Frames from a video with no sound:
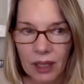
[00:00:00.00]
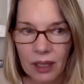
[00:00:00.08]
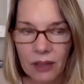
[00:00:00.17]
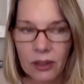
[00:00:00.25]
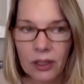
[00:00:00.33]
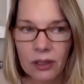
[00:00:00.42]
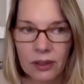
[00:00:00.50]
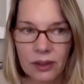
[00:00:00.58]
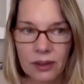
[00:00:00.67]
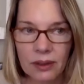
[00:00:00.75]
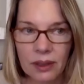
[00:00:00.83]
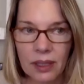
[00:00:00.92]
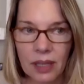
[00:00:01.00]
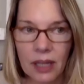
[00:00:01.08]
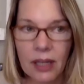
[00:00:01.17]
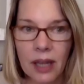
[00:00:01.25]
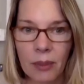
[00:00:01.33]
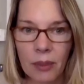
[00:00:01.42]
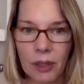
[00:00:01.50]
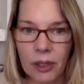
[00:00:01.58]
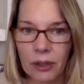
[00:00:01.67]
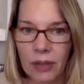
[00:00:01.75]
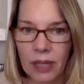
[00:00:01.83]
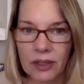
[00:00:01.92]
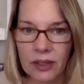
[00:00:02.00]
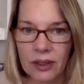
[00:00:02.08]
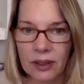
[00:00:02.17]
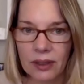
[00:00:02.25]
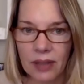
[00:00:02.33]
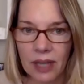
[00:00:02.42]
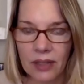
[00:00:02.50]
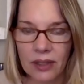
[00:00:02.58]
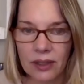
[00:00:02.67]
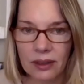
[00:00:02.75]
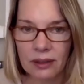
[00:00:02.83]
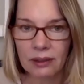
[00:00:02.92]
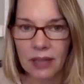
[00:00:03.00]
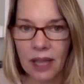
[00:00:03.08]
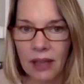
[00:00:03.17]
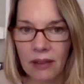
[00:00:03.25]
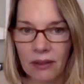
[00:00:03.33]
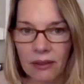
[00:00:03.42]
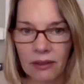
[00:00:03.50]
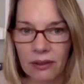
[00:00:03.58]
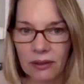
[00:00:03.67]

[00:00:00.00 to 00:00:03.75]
There's a number who I just love,